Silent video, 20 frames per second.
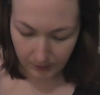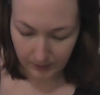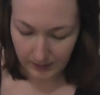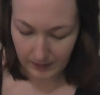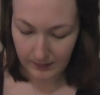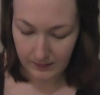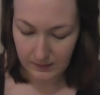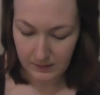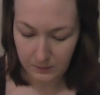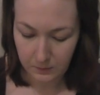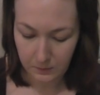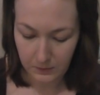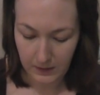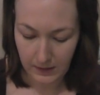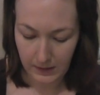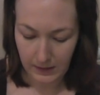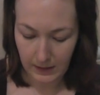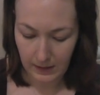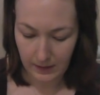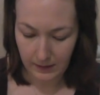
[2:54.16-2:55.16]
product
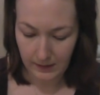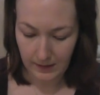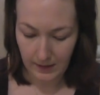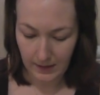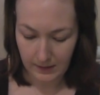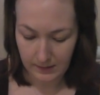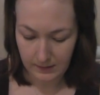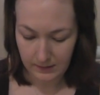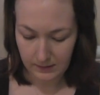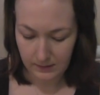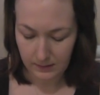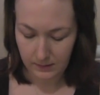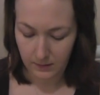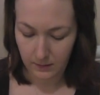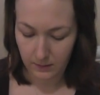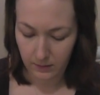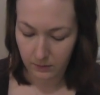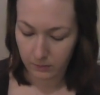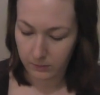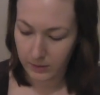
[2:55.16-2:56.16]
we get
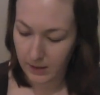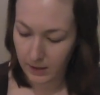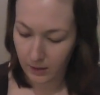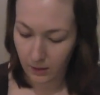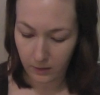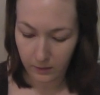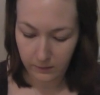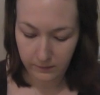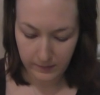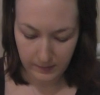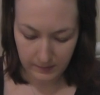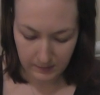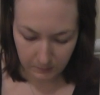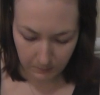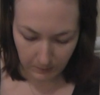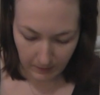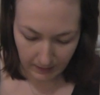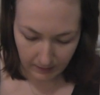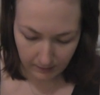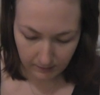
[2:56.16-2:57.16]
3 of as
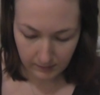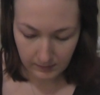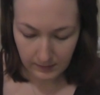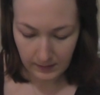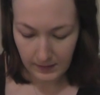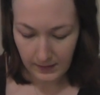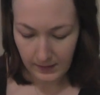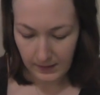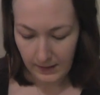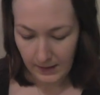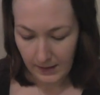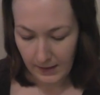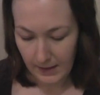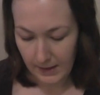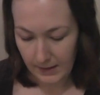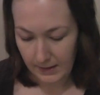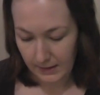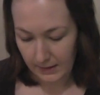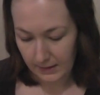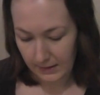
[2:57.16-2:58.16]
well,
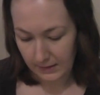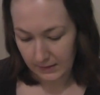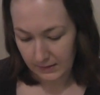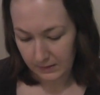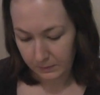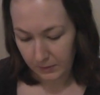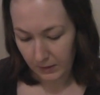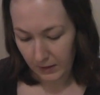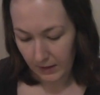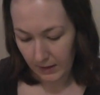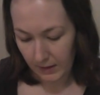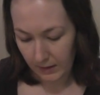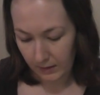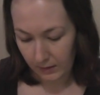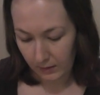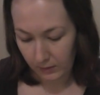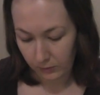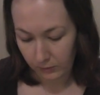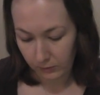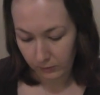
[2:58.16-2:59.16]
and it is
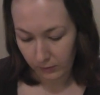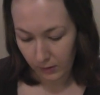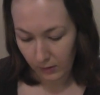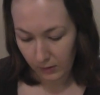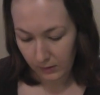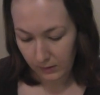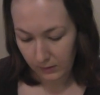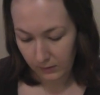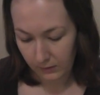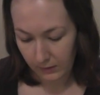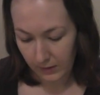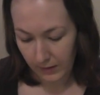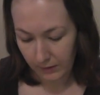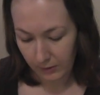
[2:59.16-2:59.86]
by ROC, or